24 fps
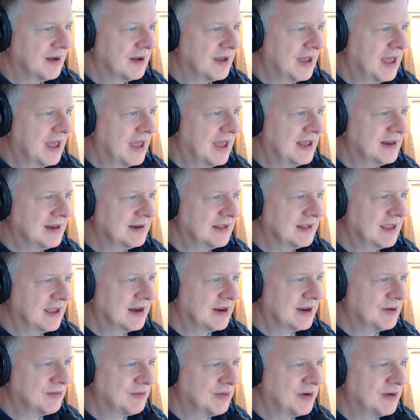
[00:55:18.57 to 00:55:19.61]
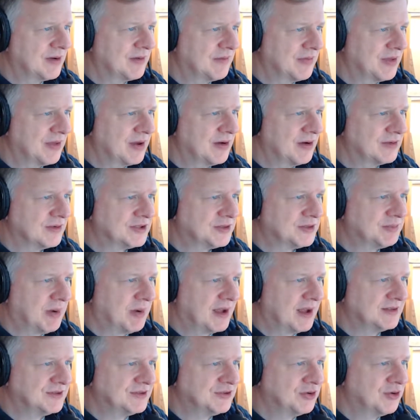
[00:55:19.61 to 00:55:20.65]
and getting rid of their
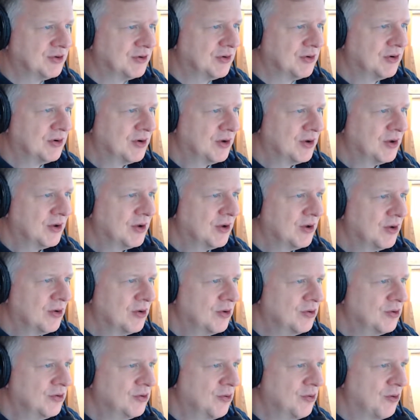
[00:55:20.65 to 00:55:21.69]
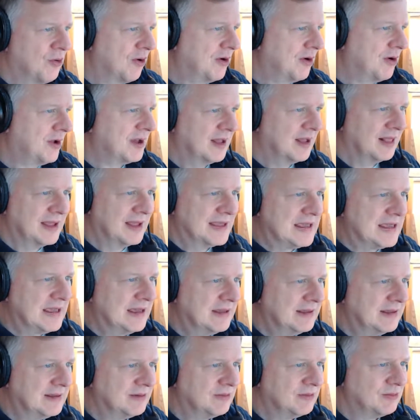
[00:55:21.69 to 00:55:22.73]
sponsor,
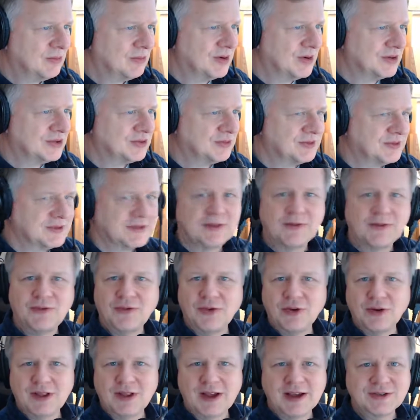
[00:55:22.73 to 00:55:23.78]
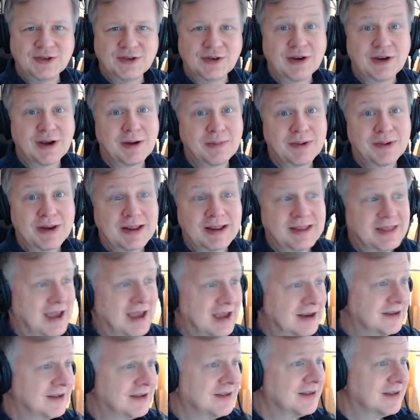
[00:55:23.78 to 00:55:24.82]
Uralkali, which was a fertilizer company
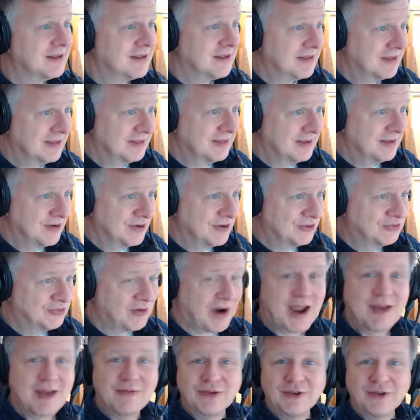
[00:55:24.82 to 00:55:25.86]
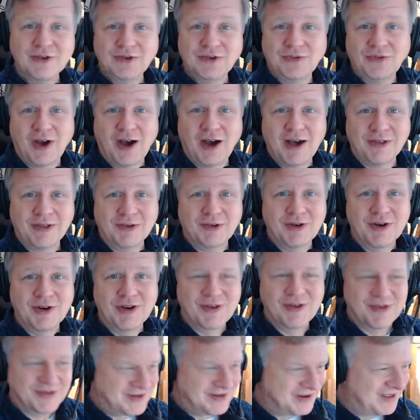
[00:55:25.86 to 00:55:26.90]
that their driver's father
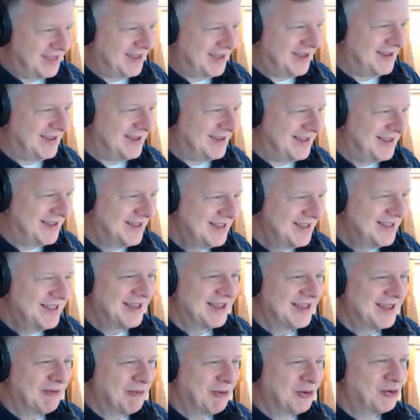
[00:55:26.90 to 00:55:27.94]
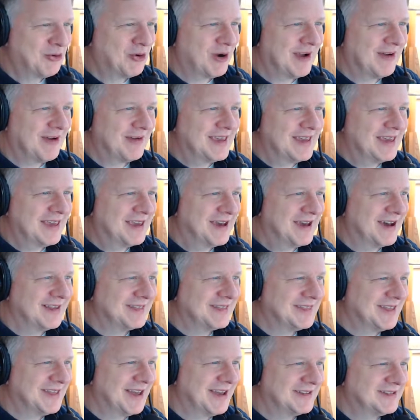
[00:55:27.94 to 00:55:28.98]
owned. I wonder how he
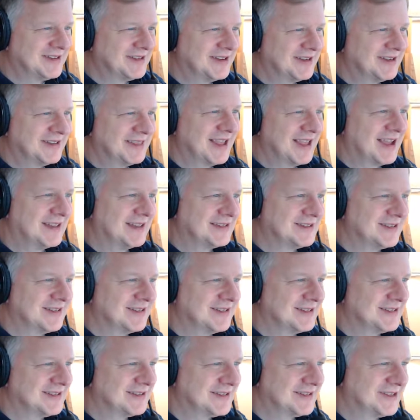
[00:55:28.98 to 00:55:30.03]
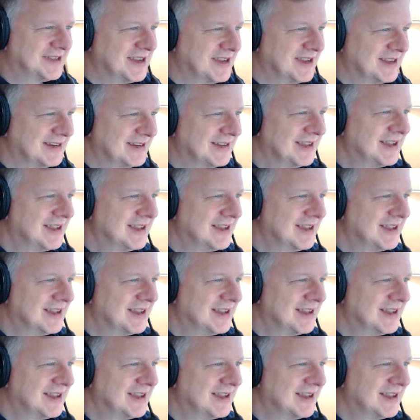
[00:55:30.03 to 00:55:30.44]
got that seat.